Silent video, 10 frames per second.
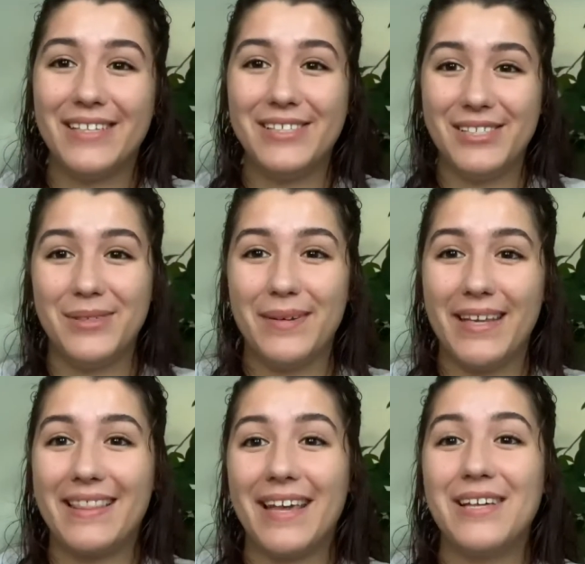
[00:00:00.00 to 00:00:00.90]

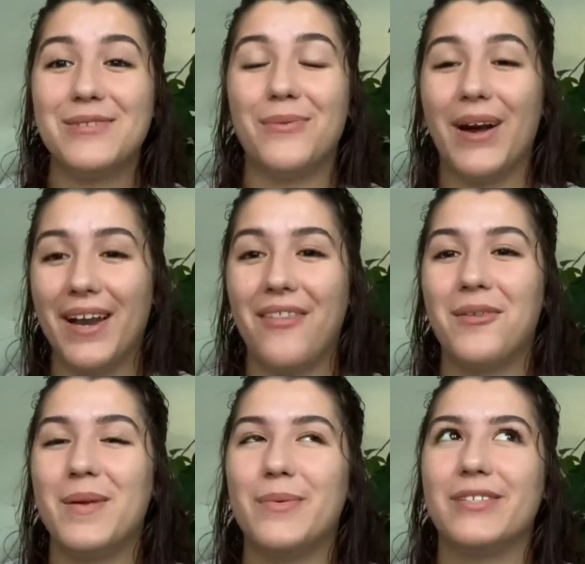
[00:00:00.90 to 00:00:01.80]
doing things when other
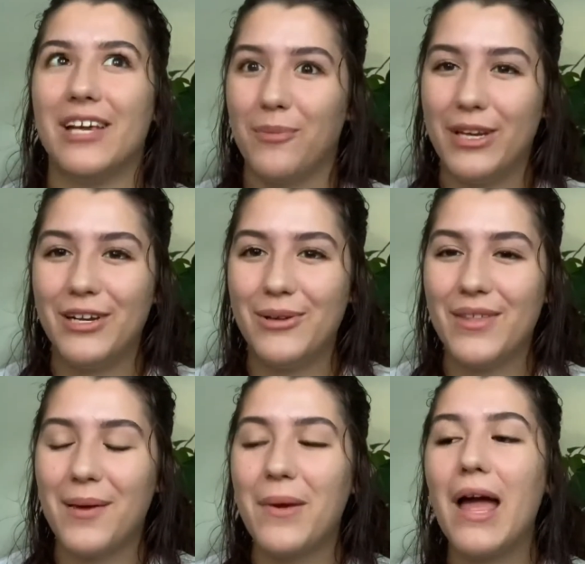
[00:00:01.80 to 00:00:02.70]
people tell me to do
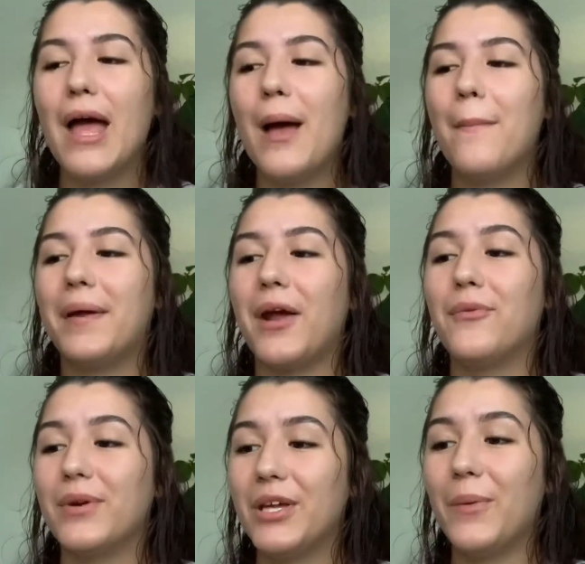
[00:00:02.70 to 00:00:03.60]
them, but I
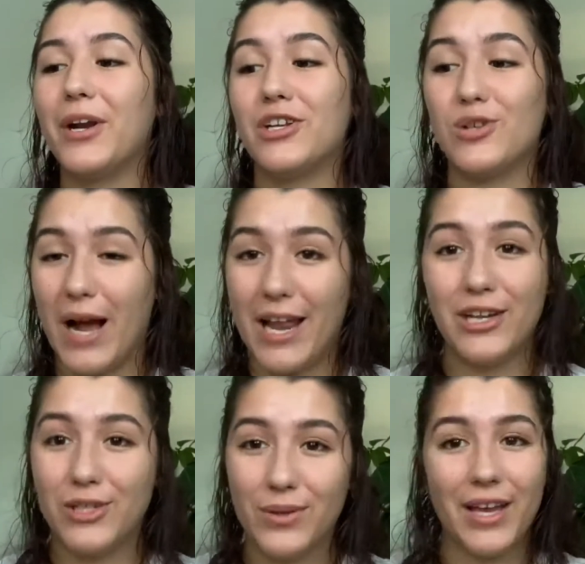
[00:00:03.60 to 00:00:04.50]
really want to try to
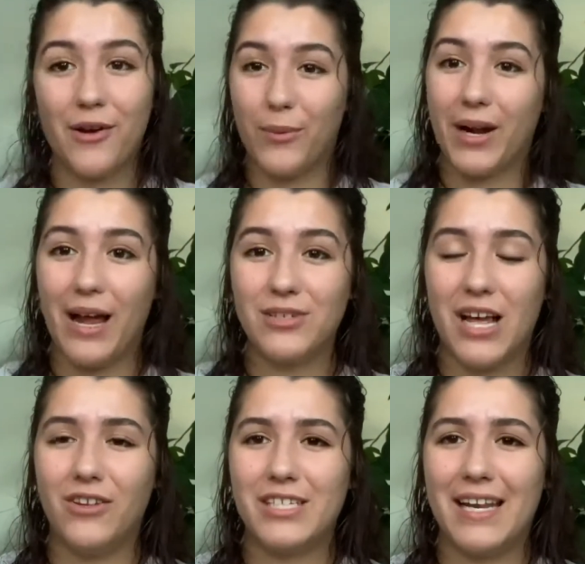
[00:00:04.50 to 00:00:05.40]
do like a workout
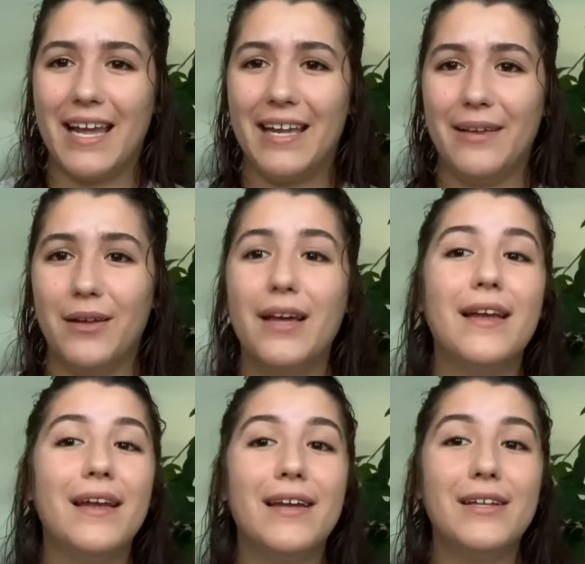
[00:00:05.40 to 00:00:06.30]
challenge, and I
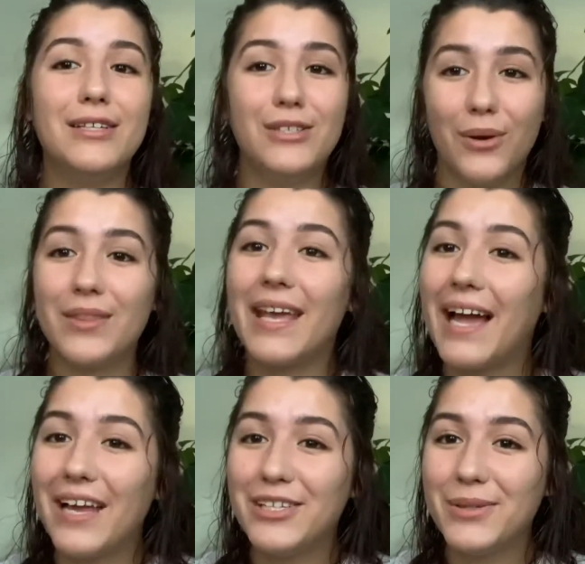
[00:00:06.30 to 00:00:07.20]
don't think
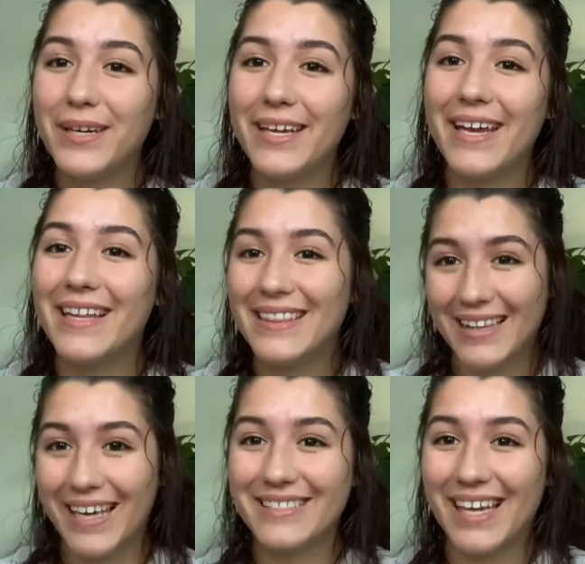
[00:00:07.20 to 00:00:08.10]
I'd do it
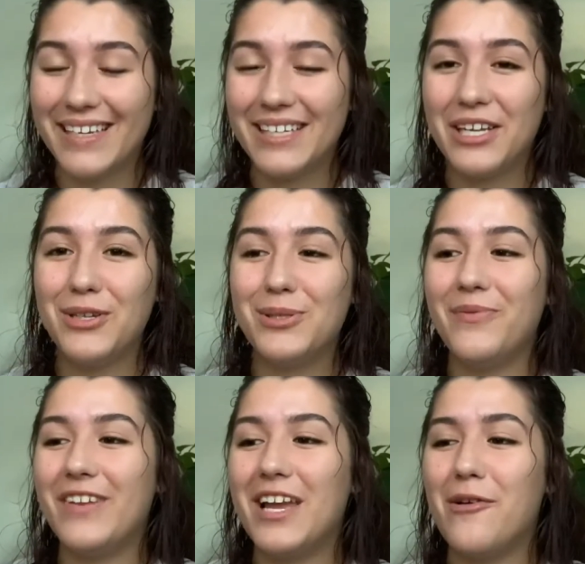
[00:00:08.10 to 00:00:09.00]
unless I did a YouTube
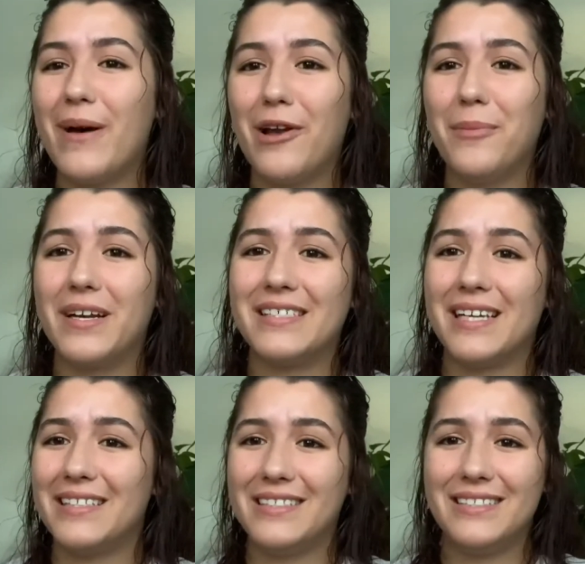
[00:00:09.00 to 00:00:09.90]
video about it, because
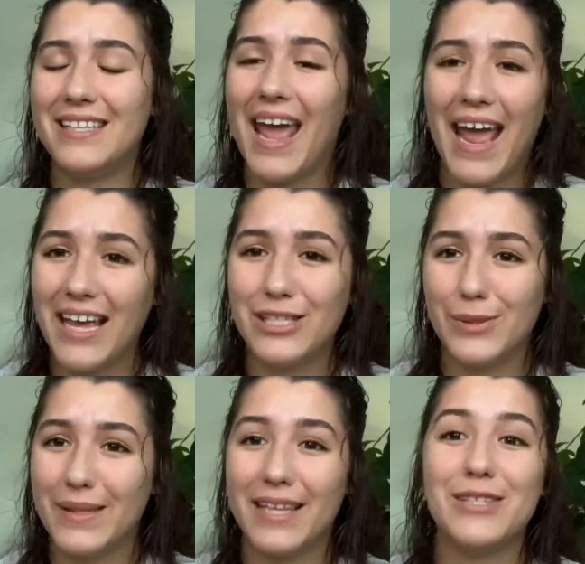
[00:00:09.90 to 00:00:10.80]
I hate
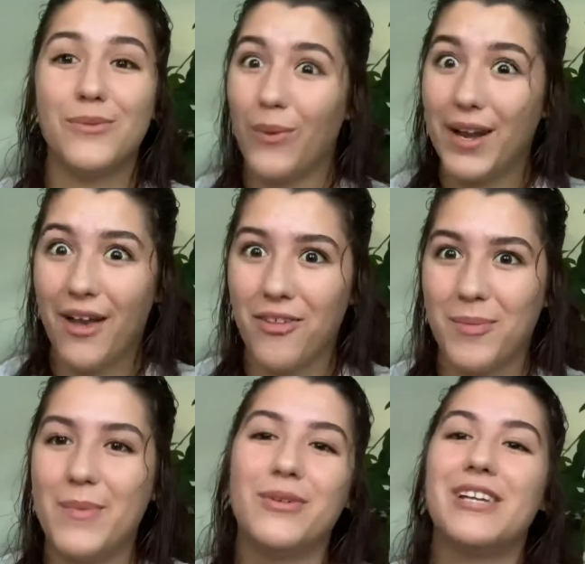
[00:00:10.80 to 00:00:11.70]
doing things when other
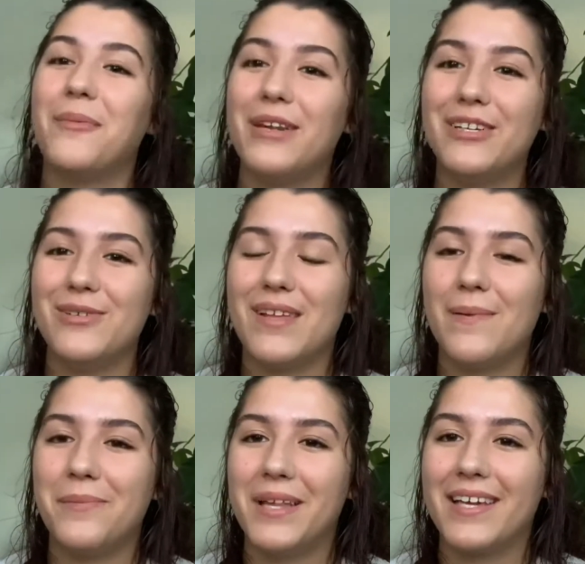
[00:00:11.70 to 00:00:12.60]
people tell me to do them.
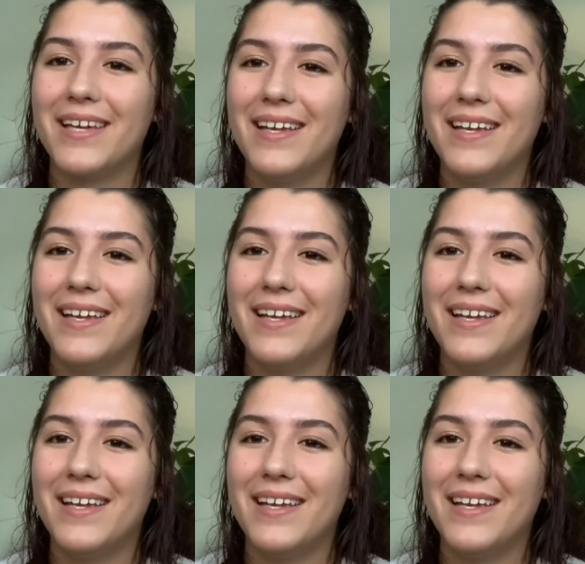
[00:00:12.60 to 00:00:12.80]
I'm like,